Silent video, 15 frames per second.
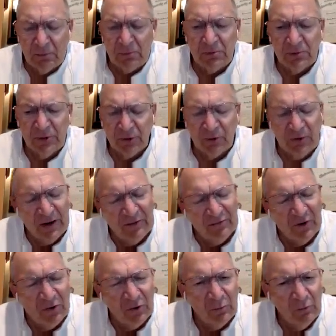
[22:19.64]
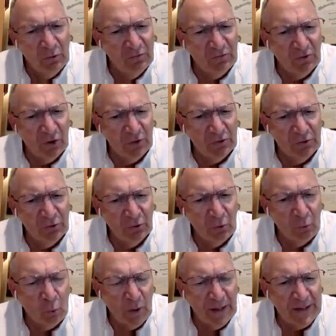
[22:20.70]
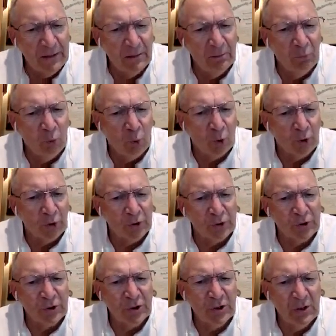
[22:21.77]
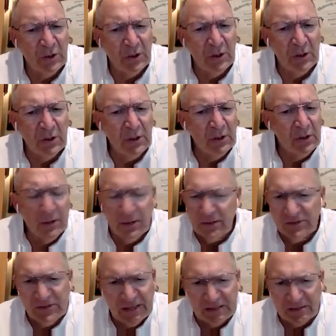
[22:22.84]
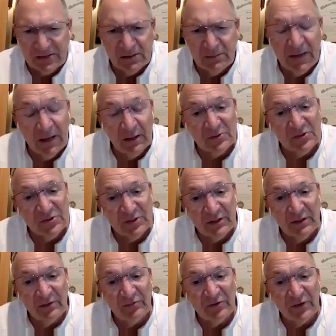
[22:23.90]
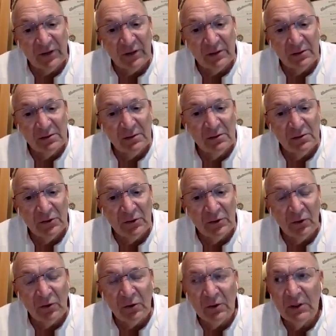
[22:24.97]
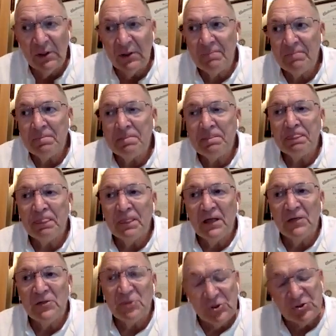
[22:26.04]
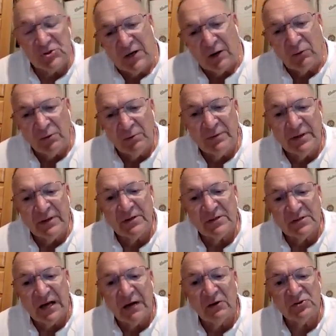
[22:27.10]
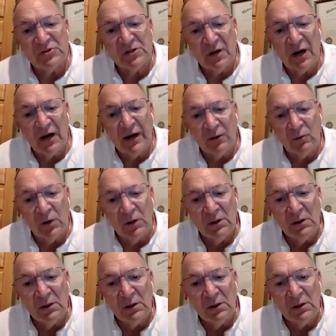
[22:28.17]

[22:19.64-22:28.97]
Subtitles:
your grandfather moved on to a white porch. Is that somehow significant to you? And she said, that would have been his house in Iowa.